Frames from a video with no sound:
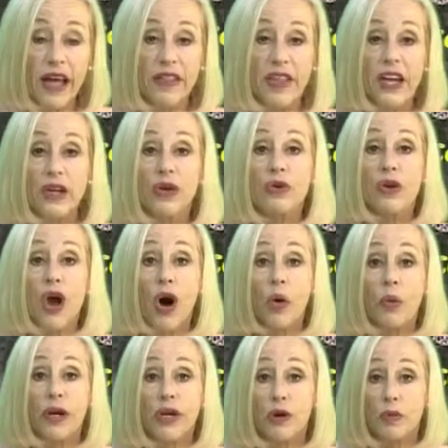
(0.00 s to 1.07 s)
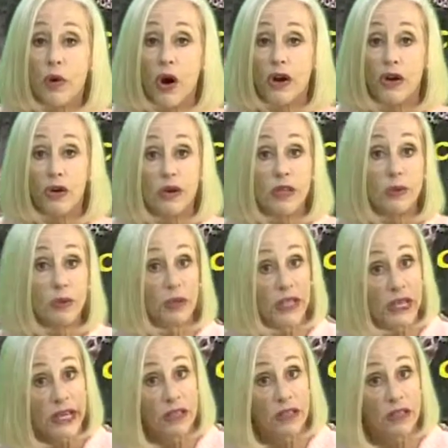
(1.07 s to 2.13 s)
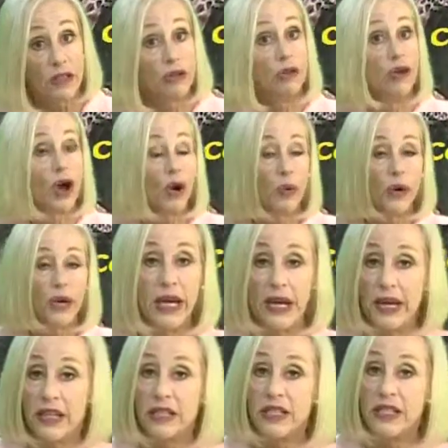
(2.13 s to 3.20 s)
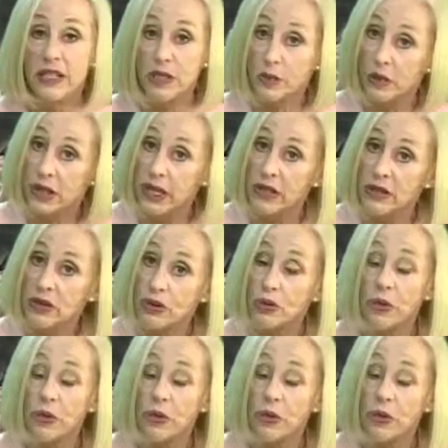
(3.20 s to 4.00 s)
then you know when your partner is pleased and you know he is displeased,